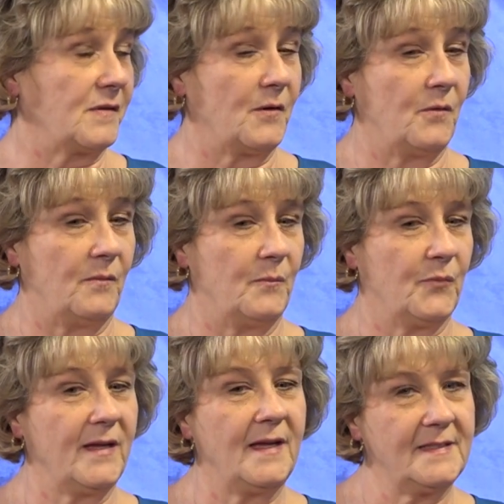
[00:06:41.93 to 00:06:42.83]
So
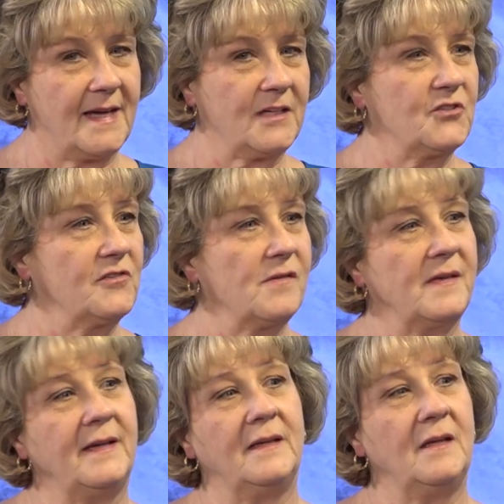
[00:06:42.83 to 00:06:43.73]
bringing textures
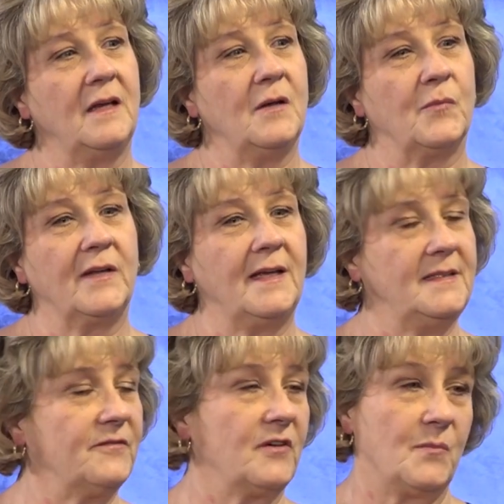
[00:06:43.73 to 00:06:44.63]
in, bringing
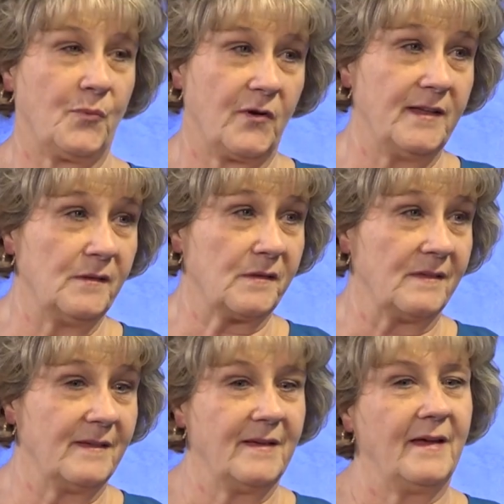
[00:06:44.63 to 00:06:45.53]
different
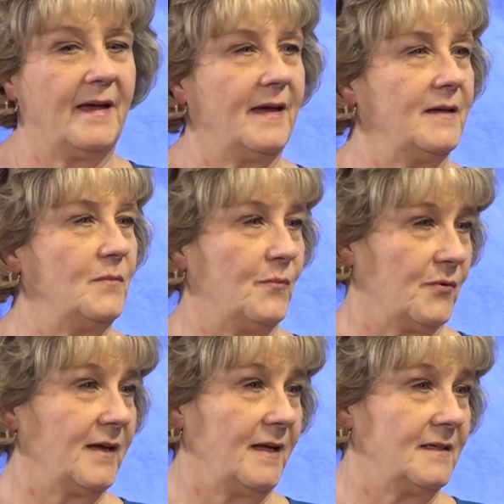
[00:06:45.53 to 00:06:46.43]
prints, and
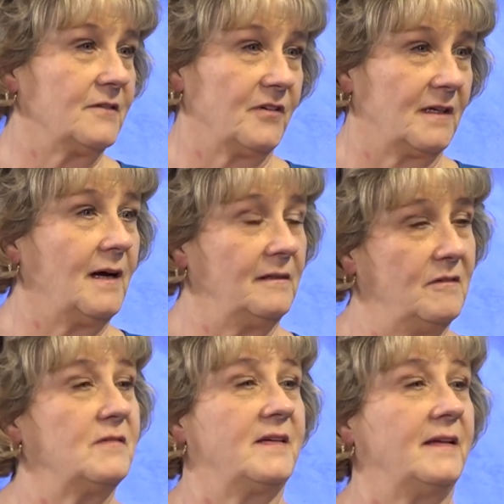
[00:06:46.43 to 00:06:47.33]
bringing different
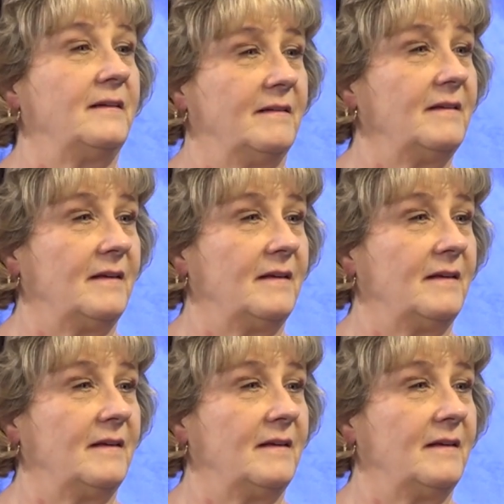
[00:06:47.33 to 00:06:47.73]
colors in